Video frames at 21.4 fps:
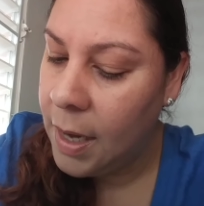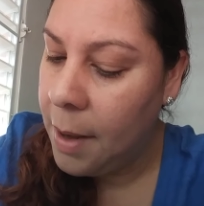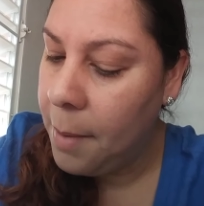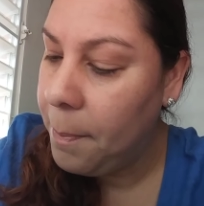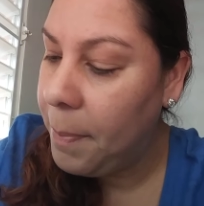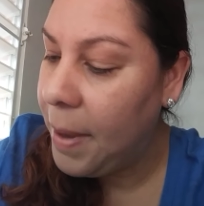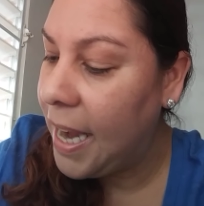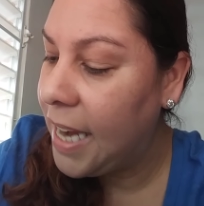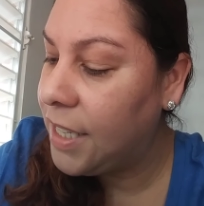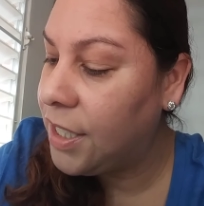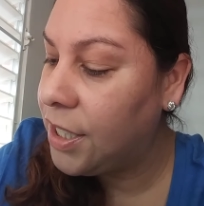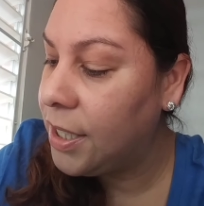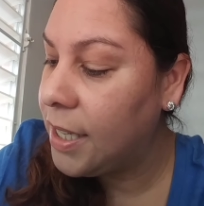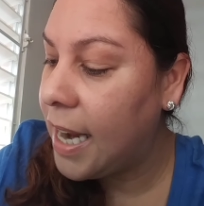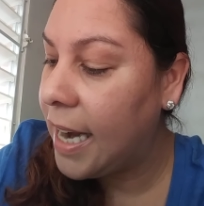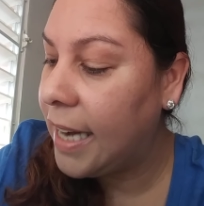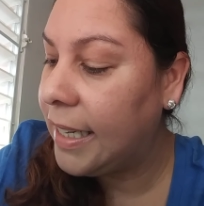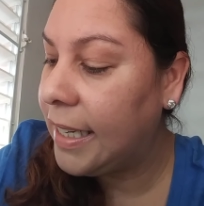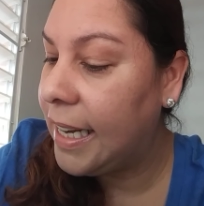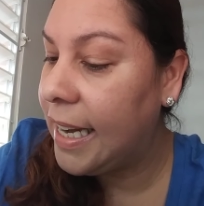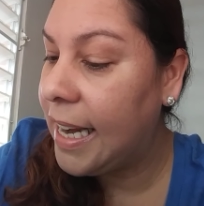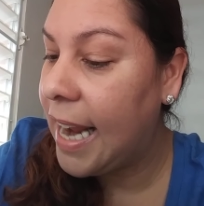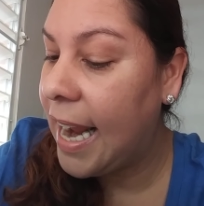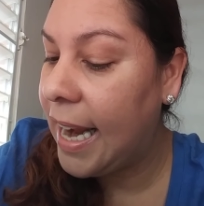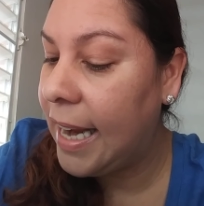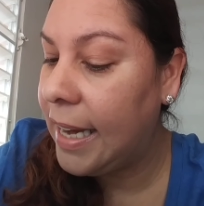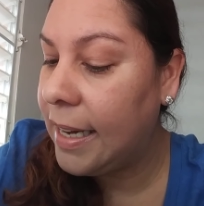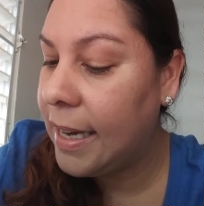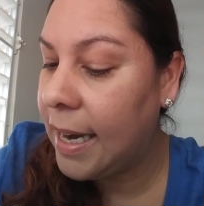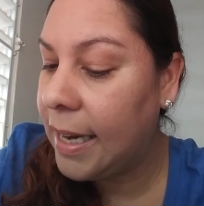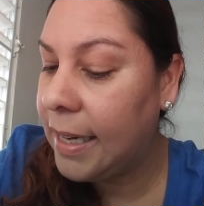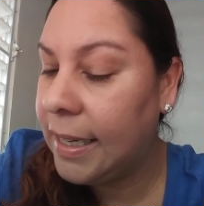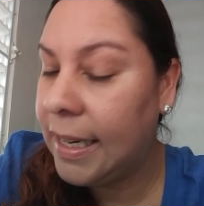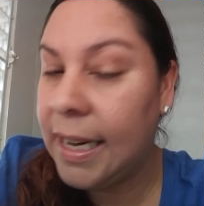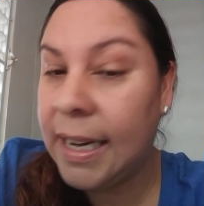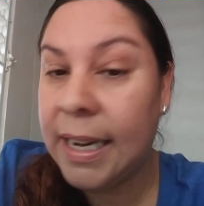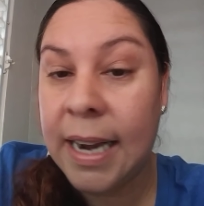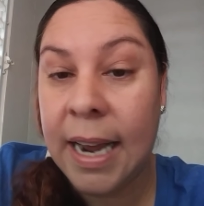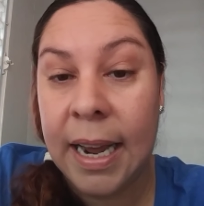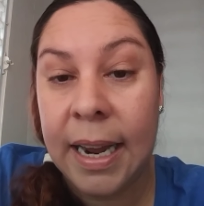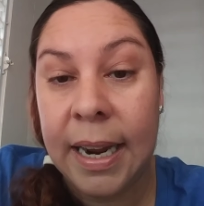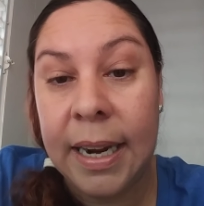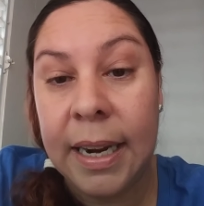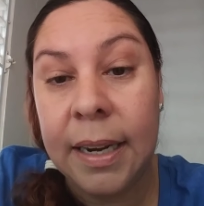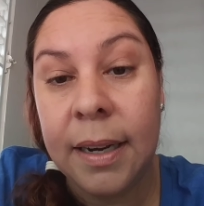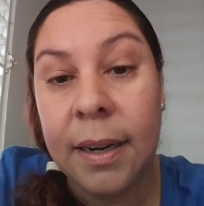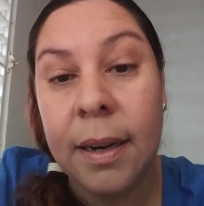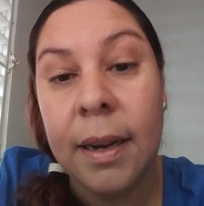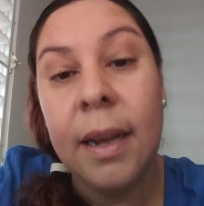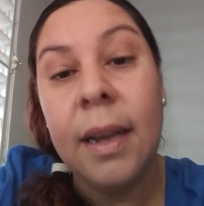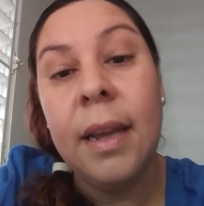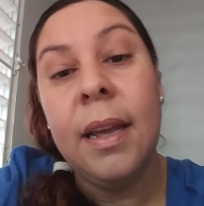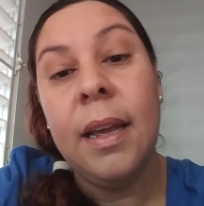page 98, 99.